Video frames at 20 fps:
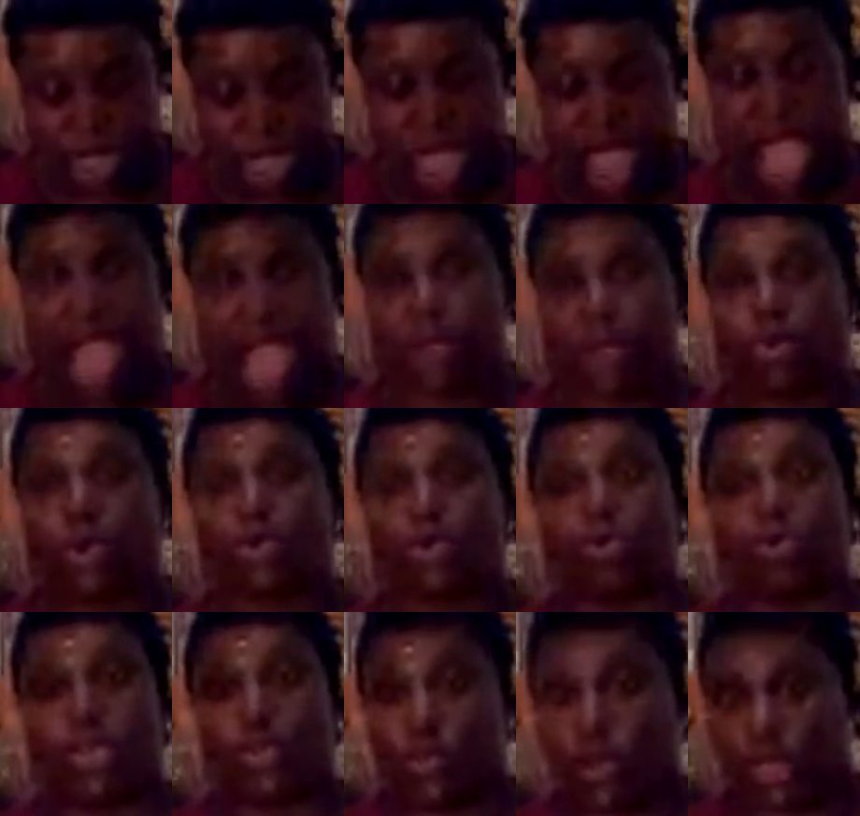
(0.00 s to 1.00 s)
I will
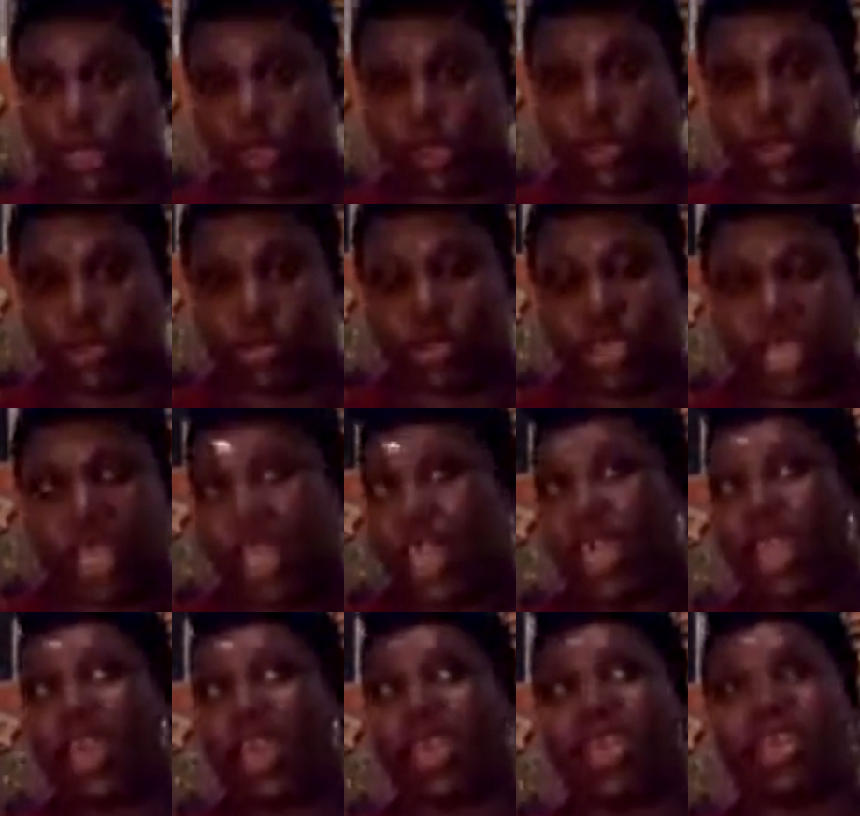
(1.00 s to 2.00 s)
be with you."
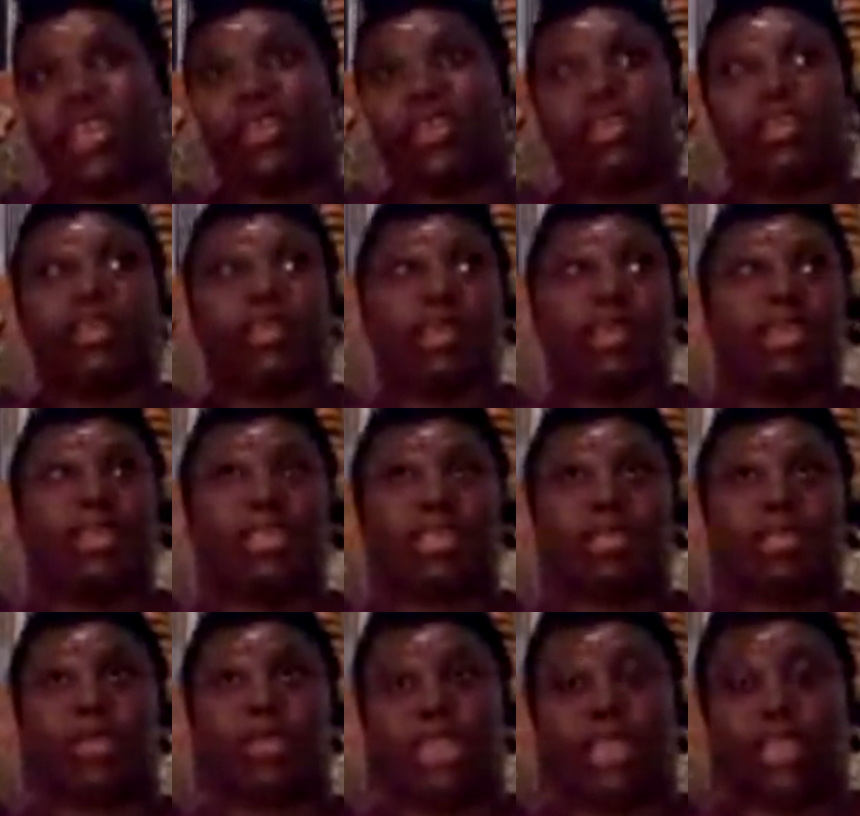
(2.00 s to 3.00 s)
And it doesn't
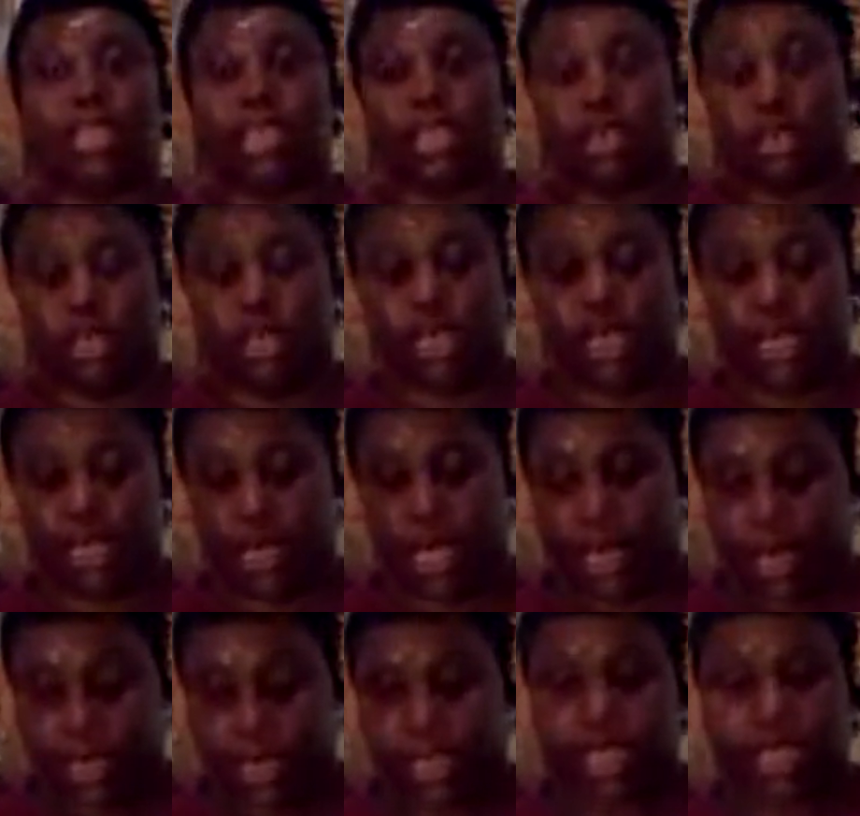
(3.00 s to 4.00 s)
mean literally like
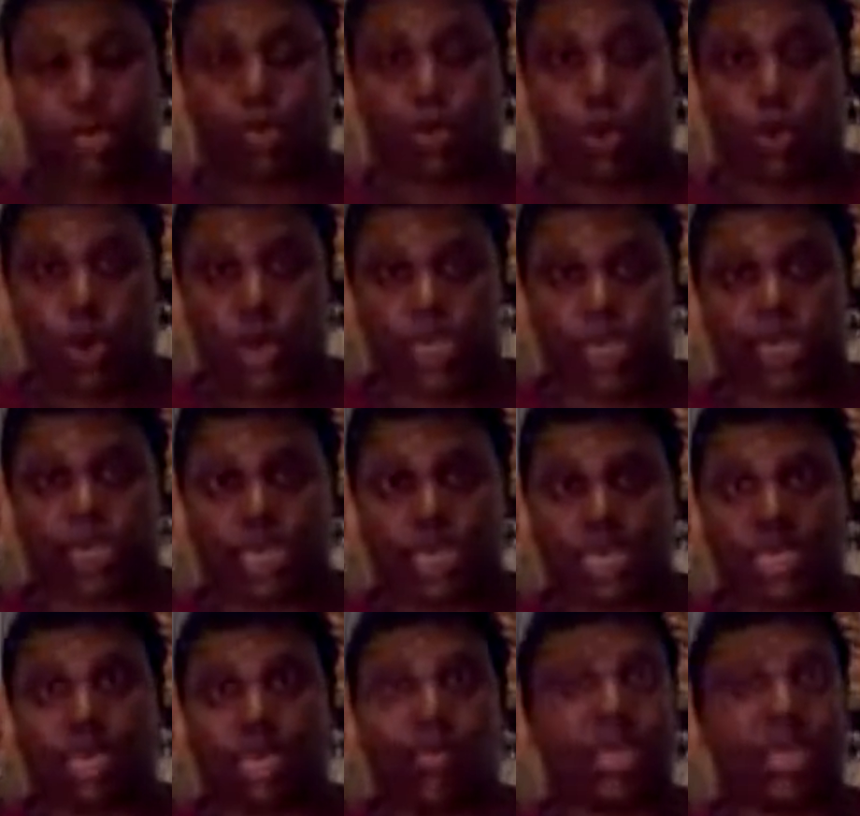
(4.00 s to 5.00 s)
deep waters.
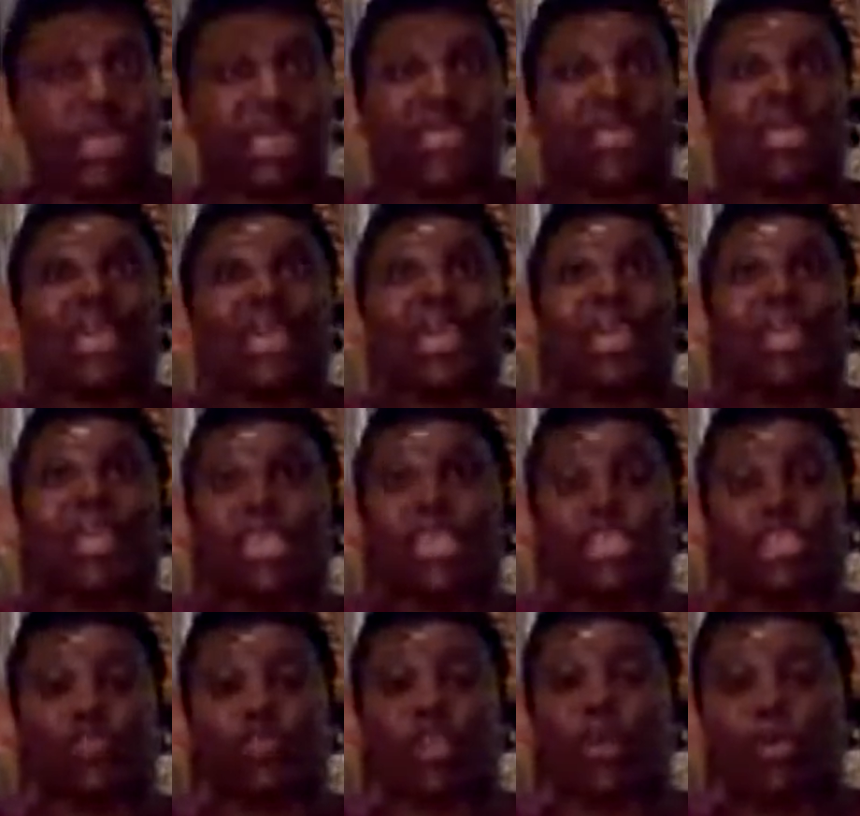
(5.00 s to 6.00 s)
It means any
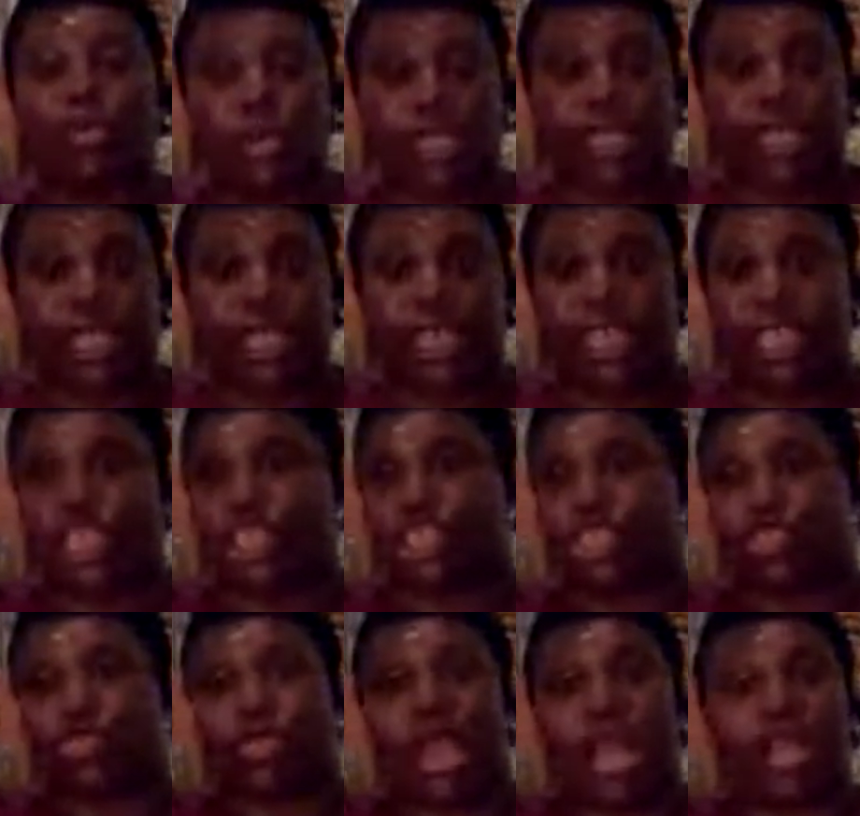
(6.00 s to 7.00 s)
troubling, any
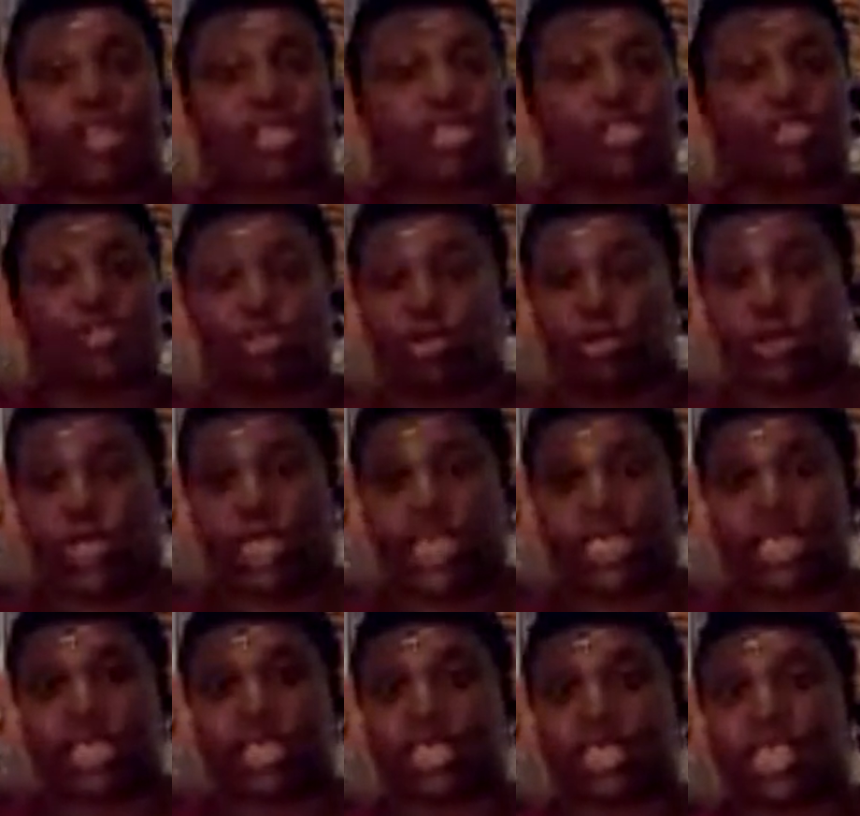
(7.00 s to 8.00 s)
trials and
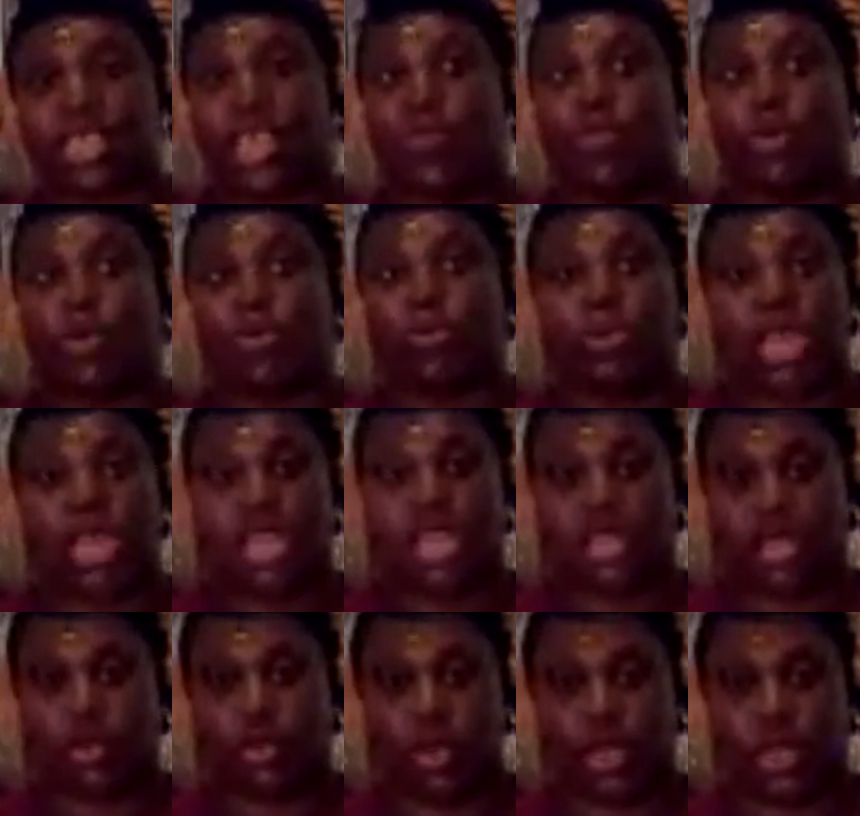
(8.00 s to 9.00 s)
tribulations, He will be
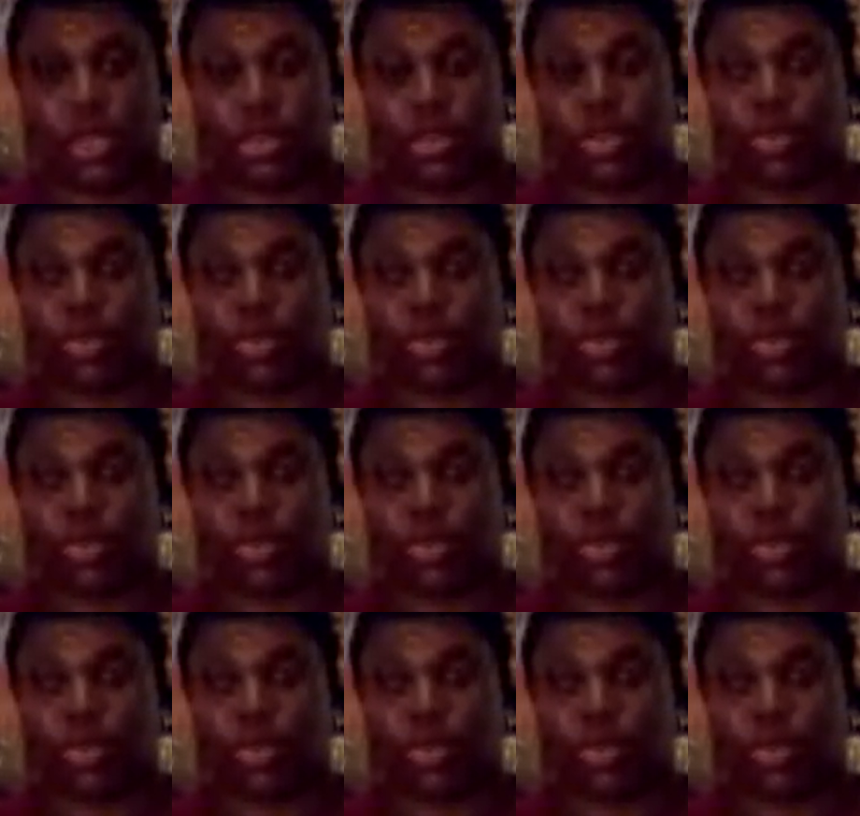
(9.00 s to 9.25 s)
there with you.